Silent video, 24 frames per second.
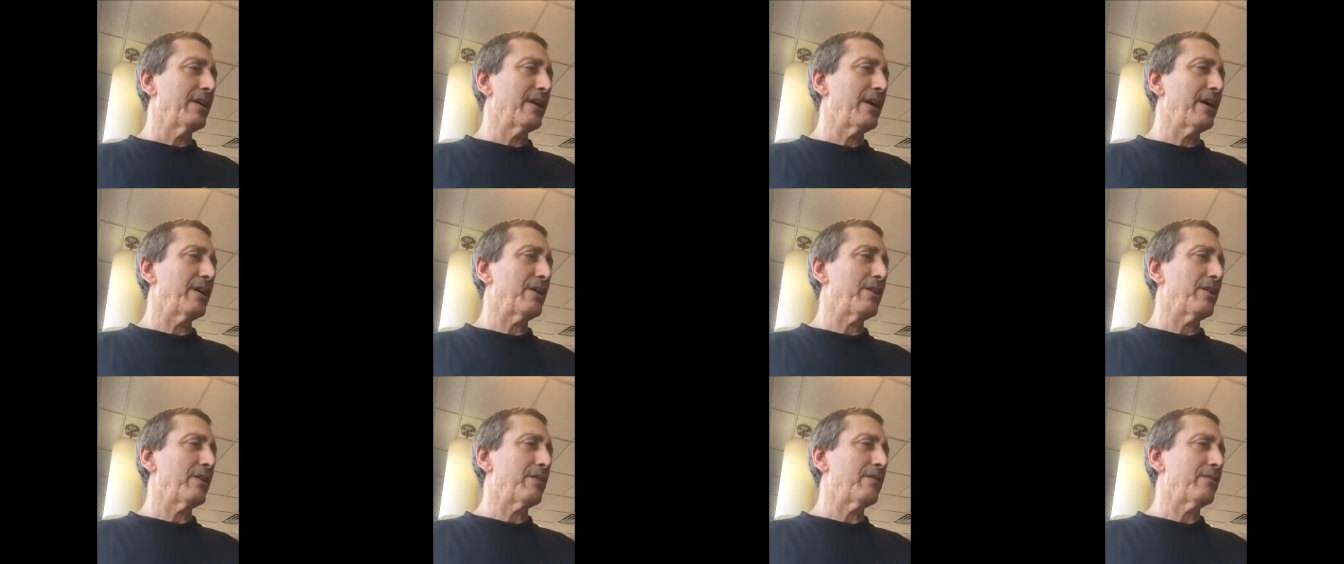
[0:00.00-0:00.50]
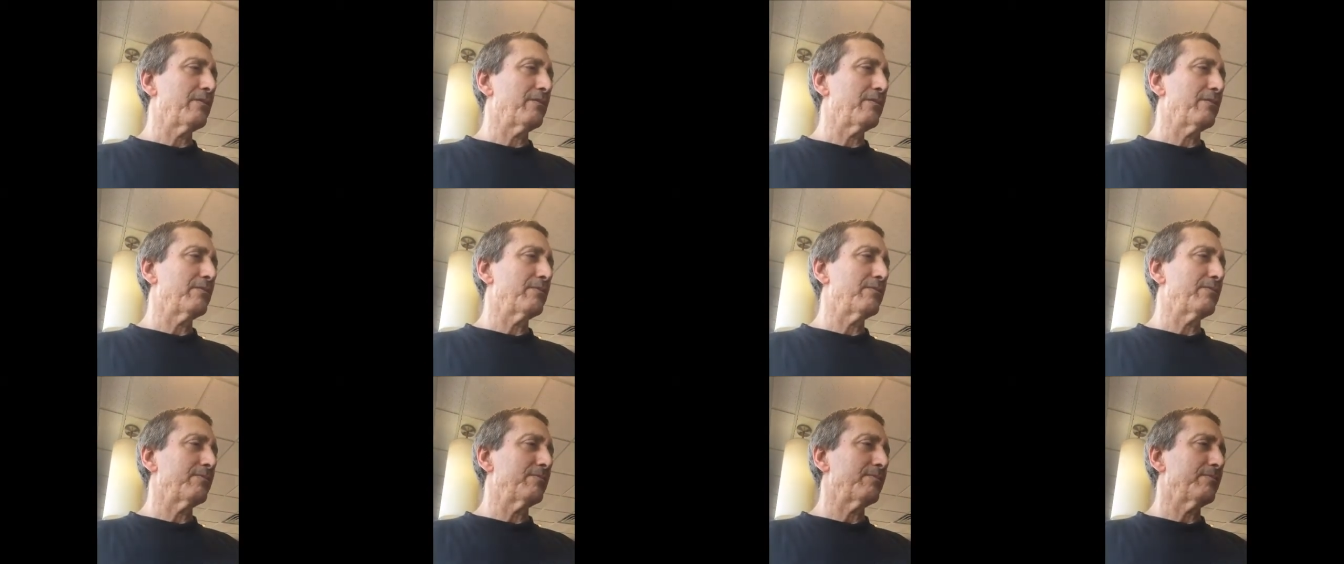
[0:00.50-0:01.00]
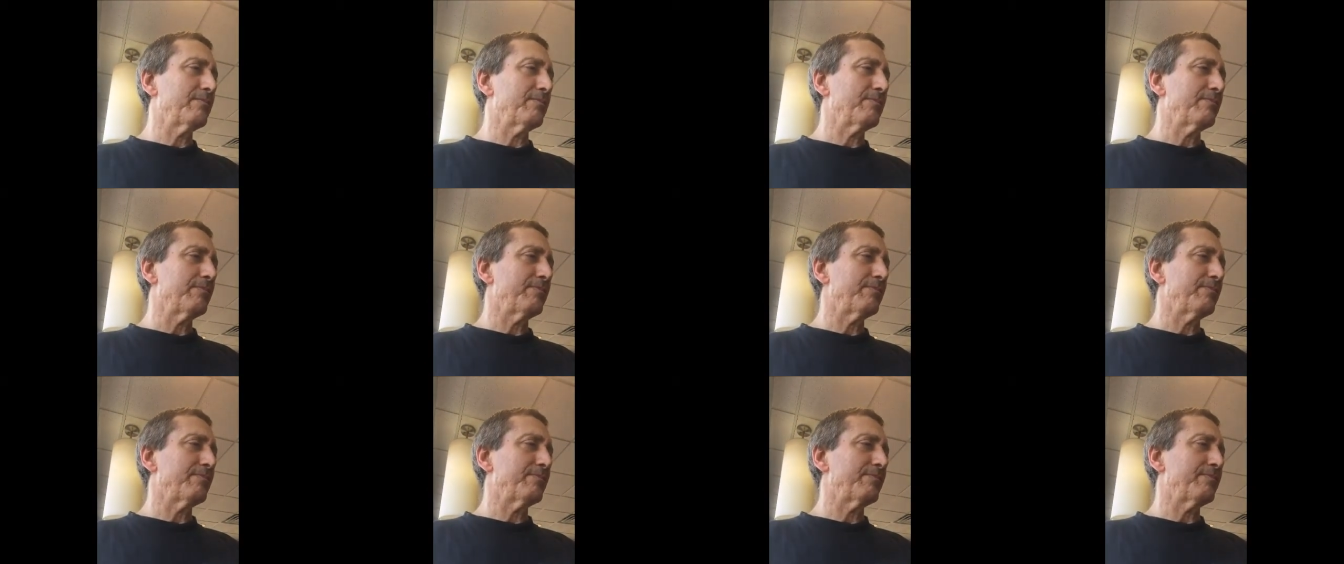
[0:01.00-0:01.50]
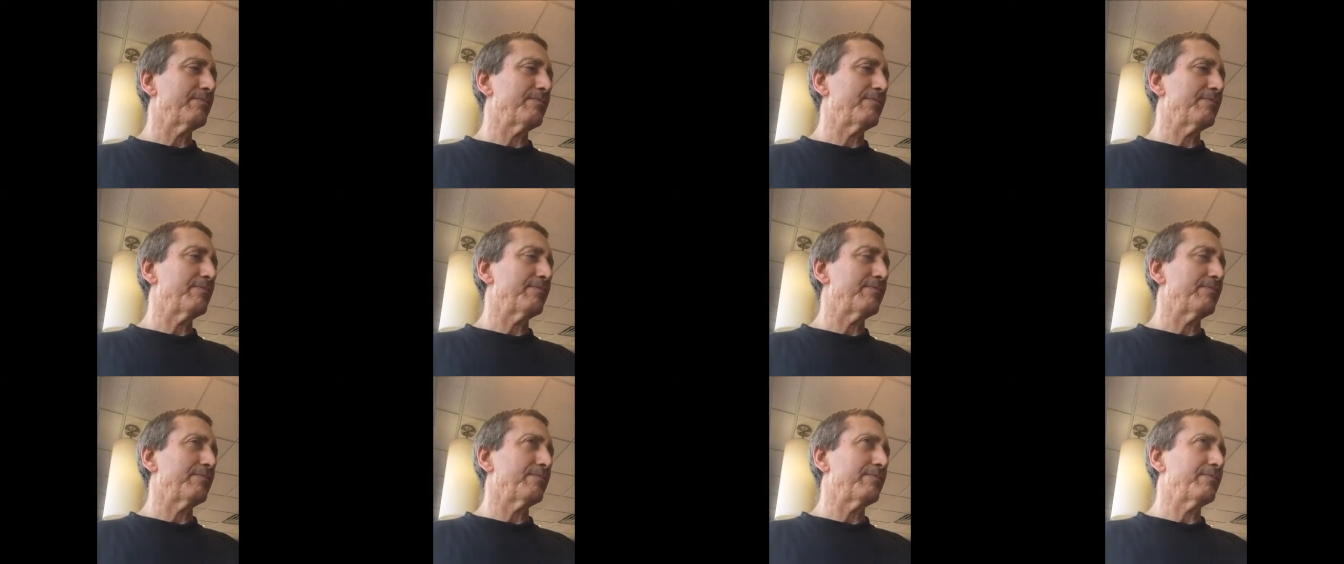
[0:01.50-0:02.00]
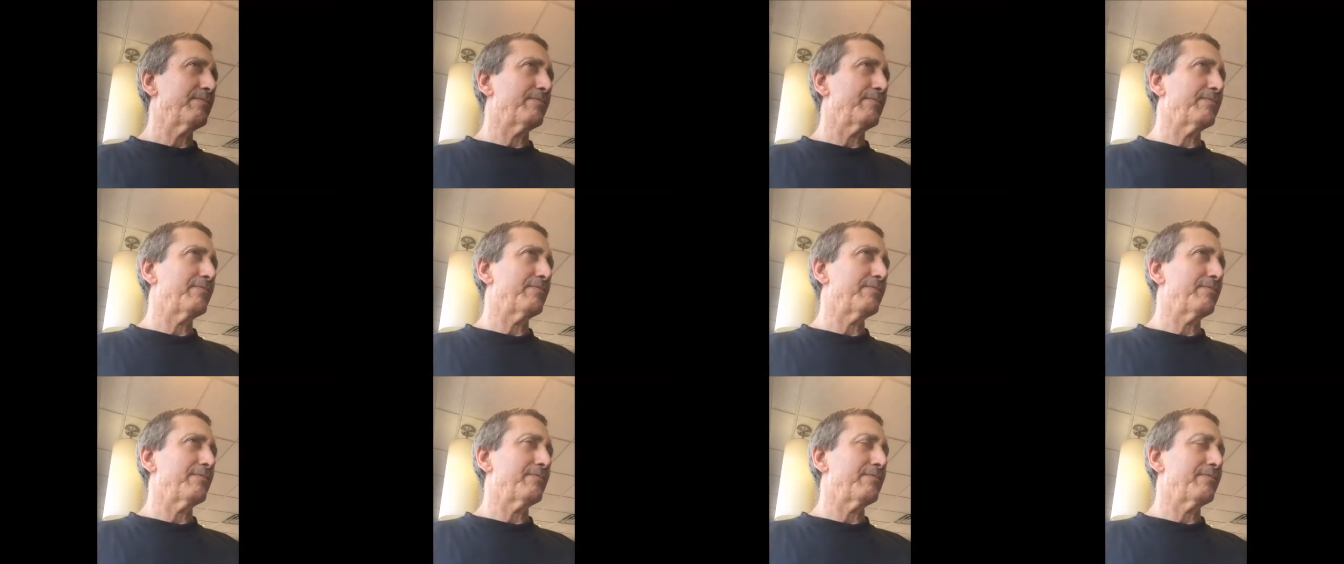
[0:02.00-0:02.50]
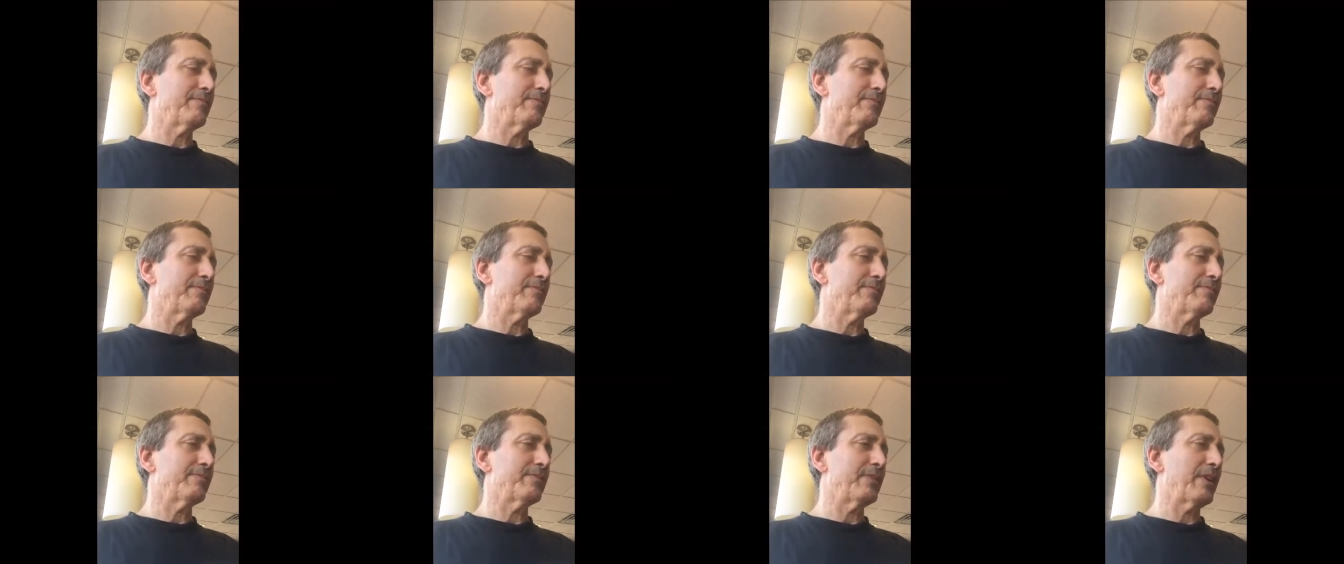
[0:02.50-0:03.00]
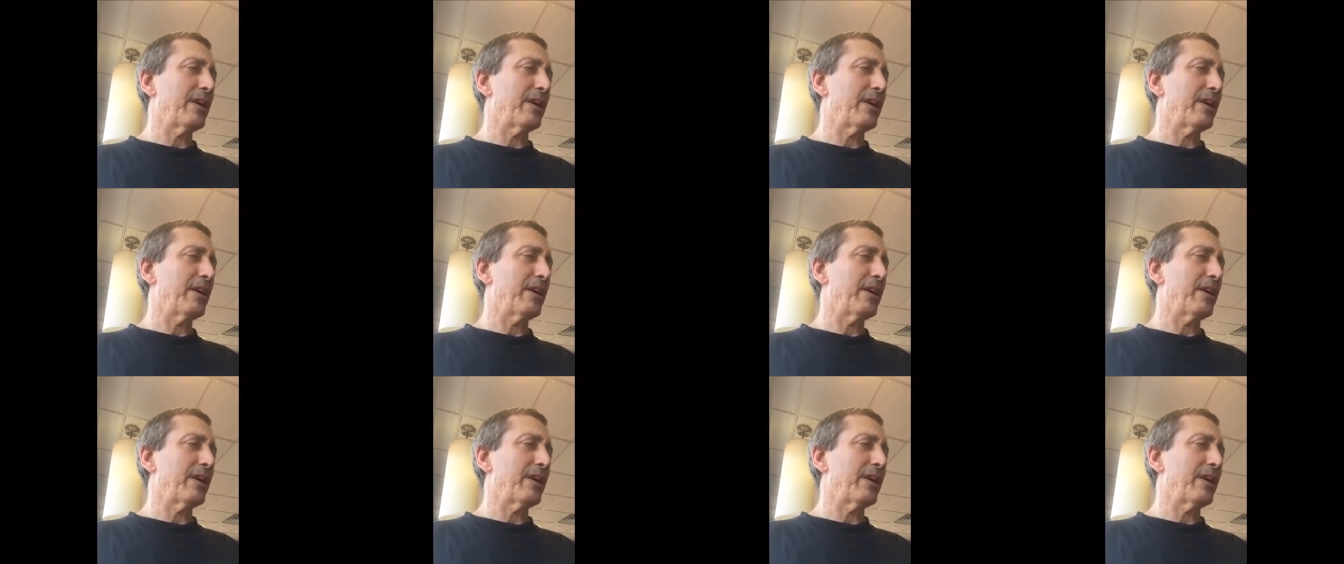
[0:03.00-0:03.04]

I, know. I didn't want to talk that much. I don't like the people talk that much.